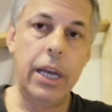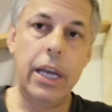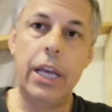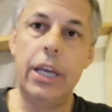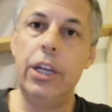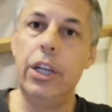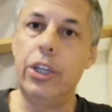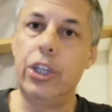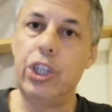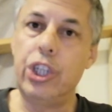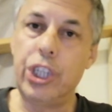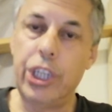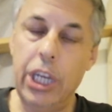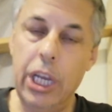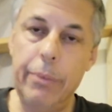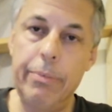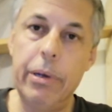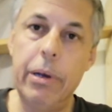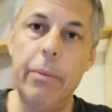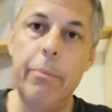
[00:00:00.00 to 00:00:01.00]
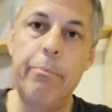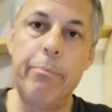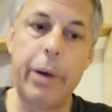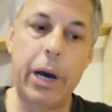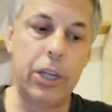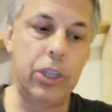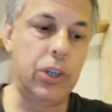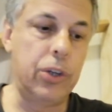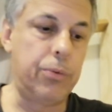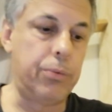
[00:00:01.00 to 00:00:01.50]
in a cheap
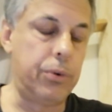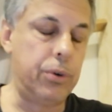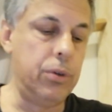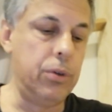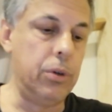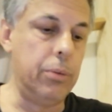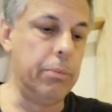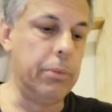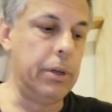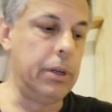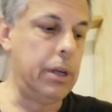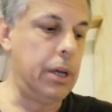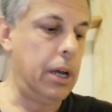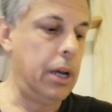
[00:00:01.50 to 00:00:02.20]
budget room.